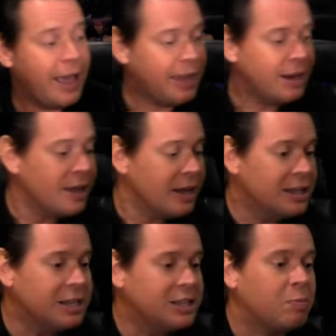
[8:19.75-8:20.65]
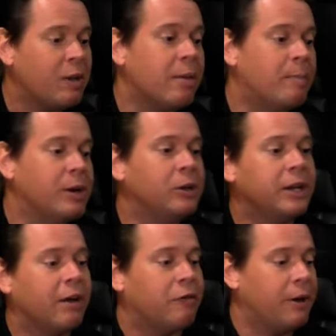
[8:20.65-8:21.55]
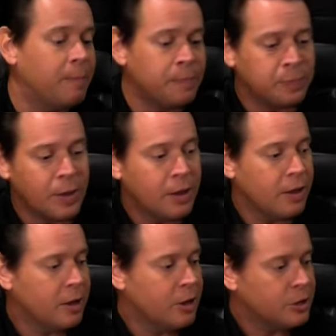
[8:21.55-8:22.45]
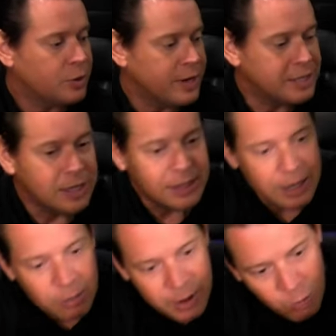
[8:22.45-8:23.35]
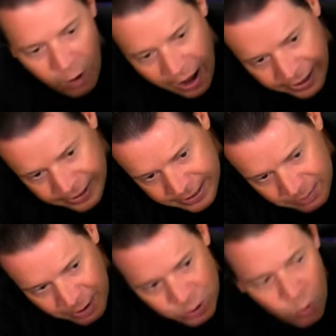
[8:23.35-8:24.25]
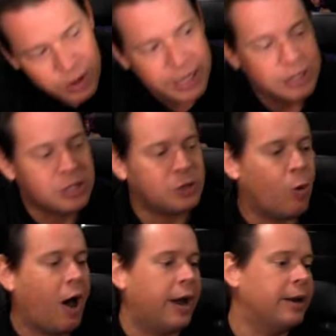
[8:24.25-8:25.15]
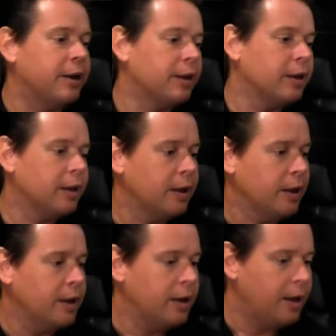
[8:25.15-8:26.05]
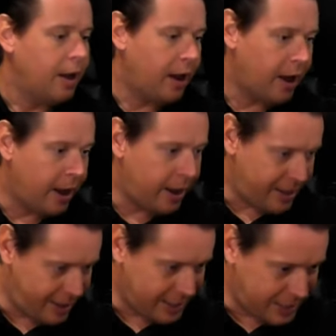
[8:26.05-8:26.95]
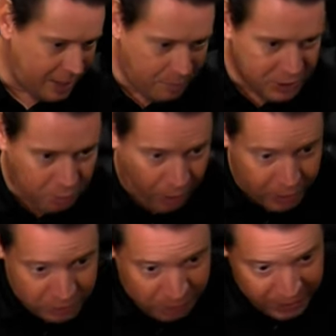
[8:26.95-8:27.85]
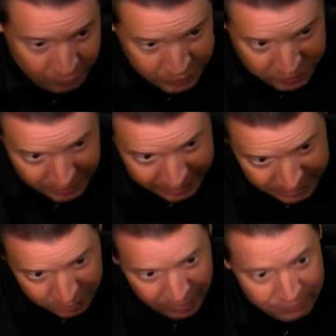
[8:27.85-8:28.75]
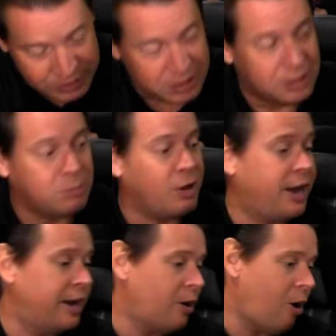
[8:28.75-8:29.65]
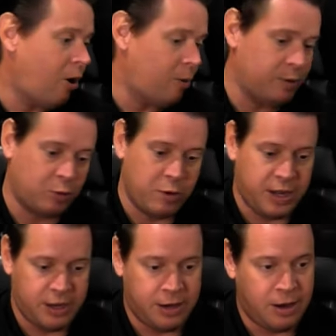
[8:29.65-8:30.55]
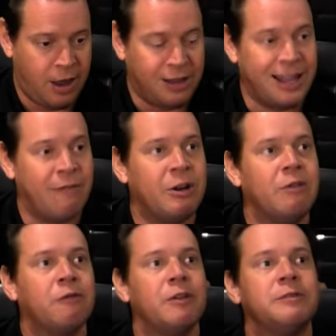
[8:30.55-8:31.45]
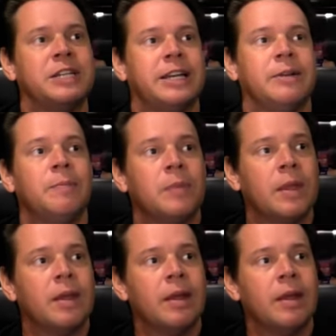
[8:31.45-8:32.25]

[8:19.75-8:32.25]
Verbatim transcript: And I like the displayability of him. So he is a little bit wide. He's about 20 inches wide. The deepest part, depending which legs you have displayed, are between 11 and 15.